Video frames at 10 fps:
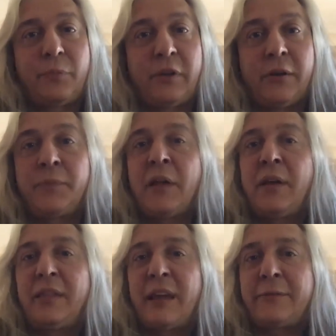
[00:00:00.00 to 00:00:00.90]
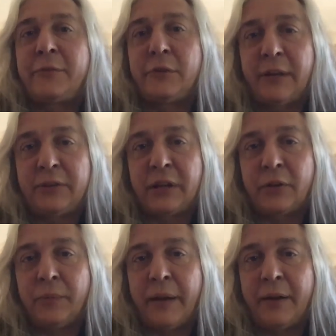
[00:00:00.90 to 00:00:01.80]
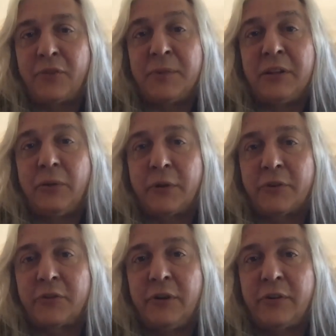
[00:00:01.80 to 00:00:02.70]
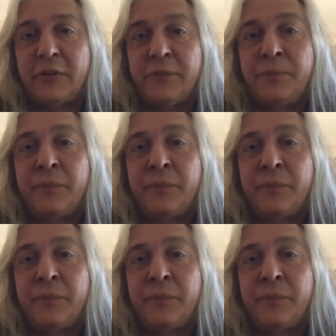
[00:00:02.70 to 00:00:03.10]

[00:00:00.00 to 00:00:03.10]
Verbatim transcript: You know, that full lifecycle management, the orchestration,